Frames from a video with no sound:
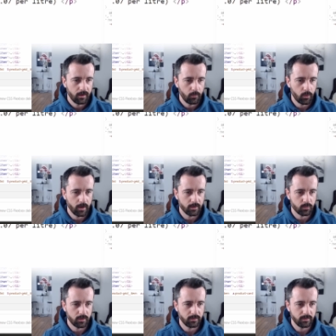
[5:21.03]
one has
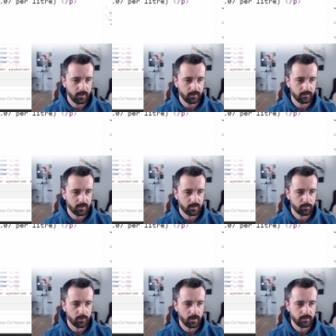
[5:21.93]
one underneath that says
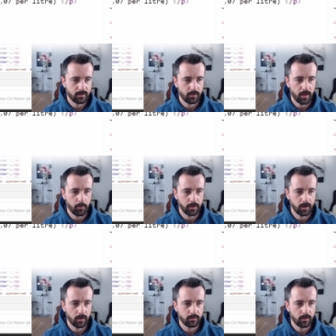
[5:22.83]
price so there we
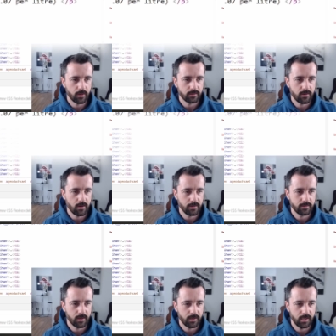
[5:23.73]
go so that's nice
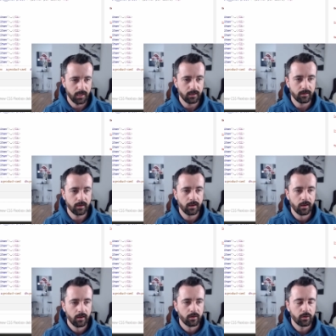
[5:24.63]
and easy
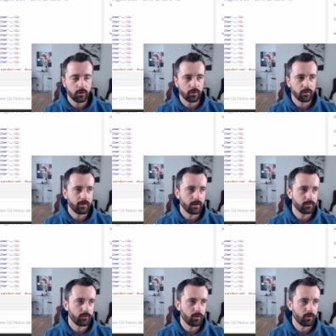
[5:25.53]
couldn't have asked for